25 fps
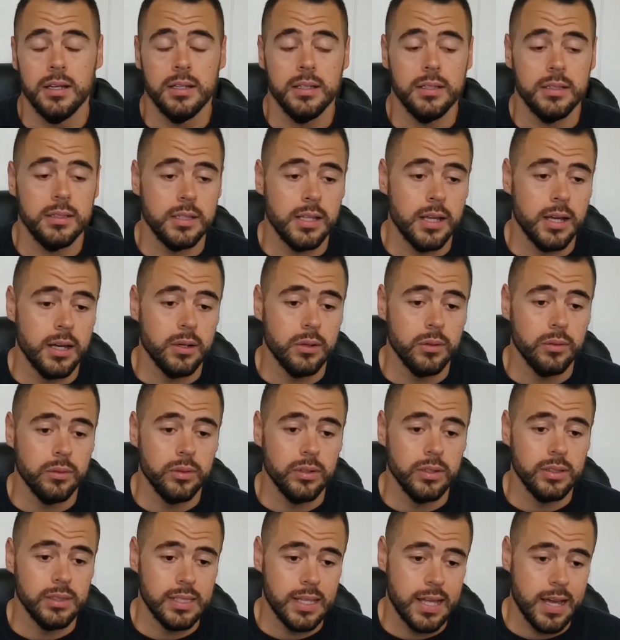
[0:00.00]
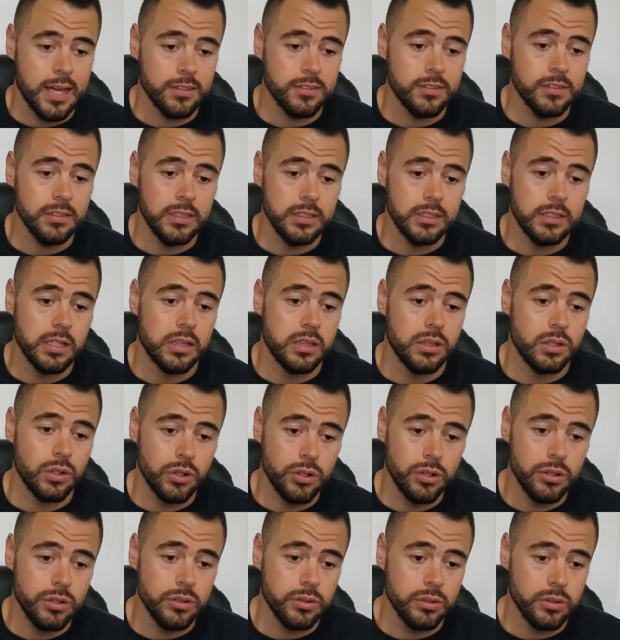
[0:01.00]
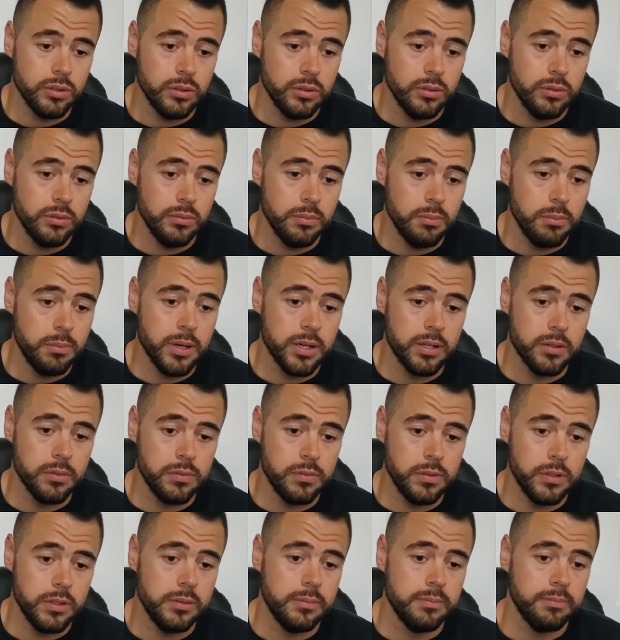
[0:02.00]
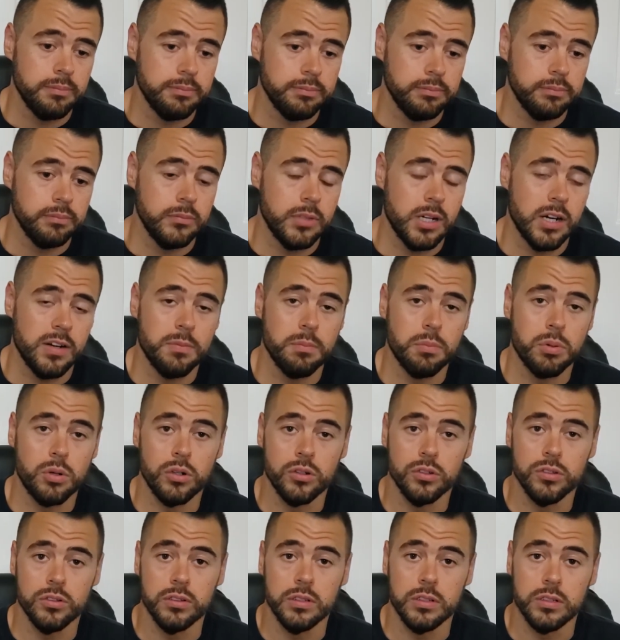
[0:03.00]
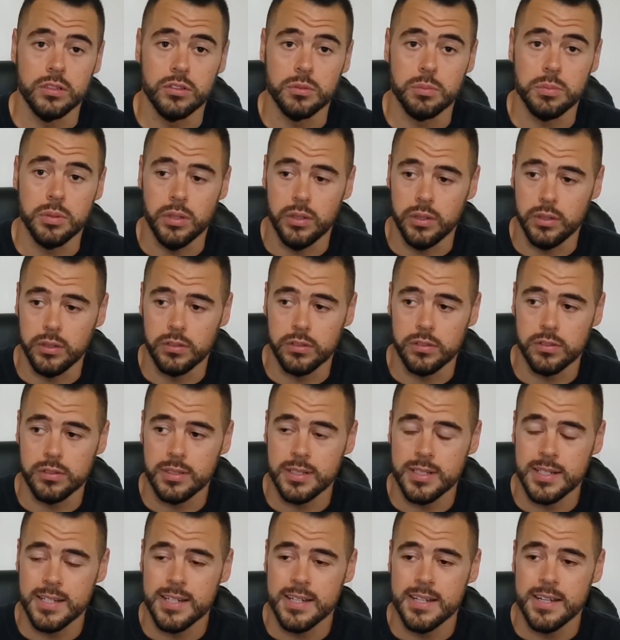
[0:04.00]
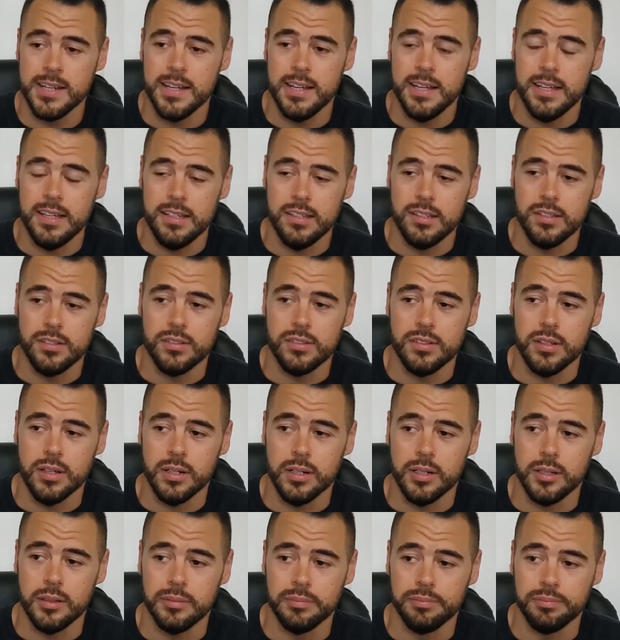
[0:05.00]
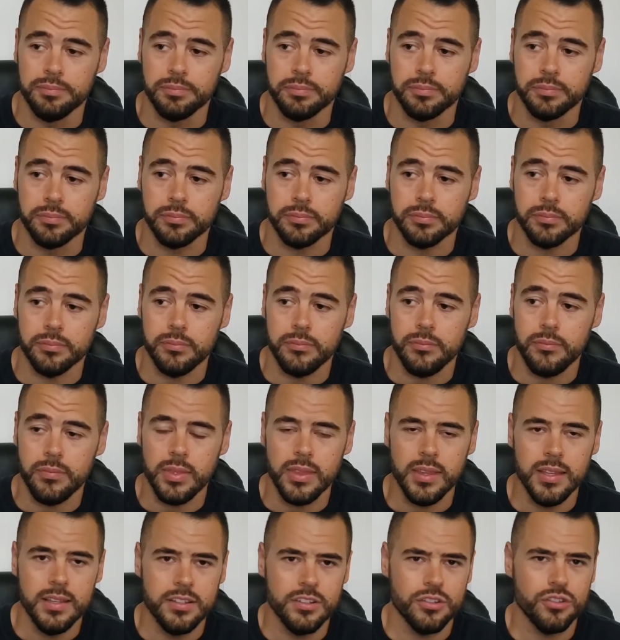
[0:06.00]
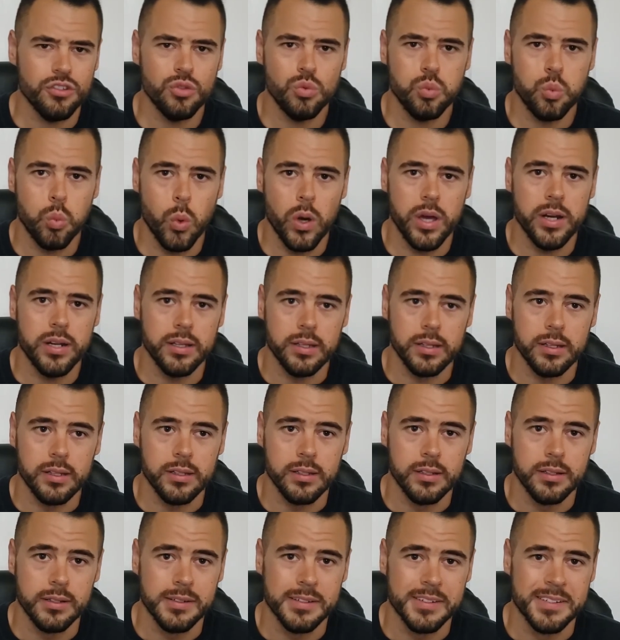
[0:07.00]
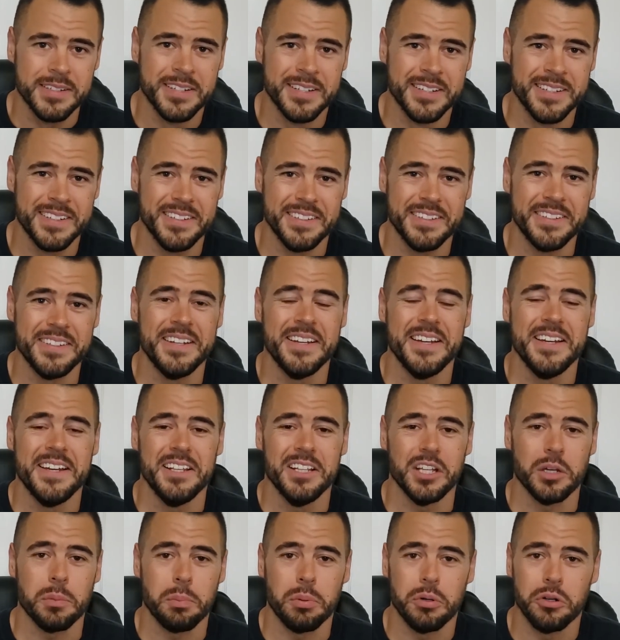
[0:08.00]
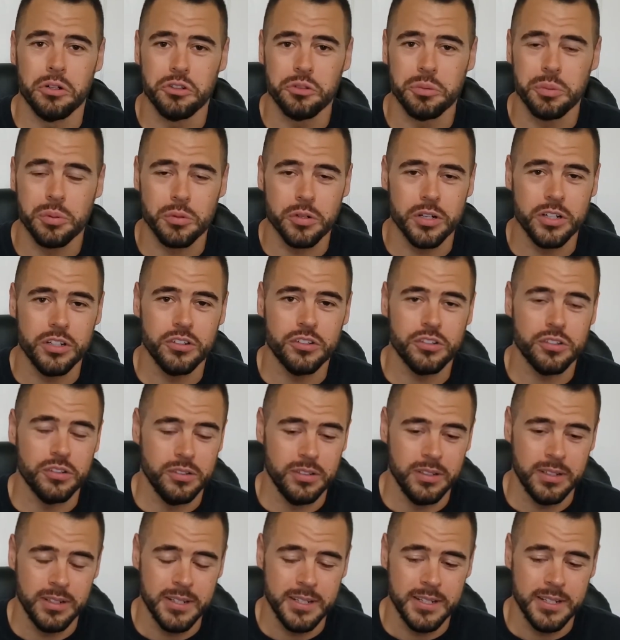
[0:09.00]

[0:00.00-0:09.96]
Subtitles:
Now, lastly, the third benefit that I've personally experienced is just sweating, like perspiration.